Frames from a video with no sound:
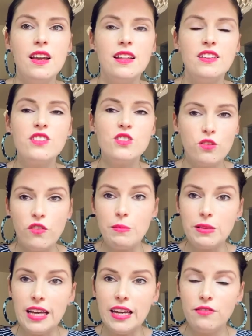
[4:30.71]
There is no
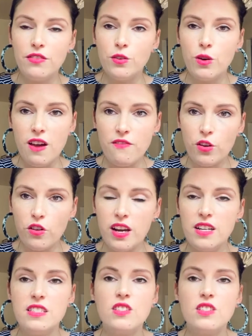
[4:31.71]
replay for evergreen.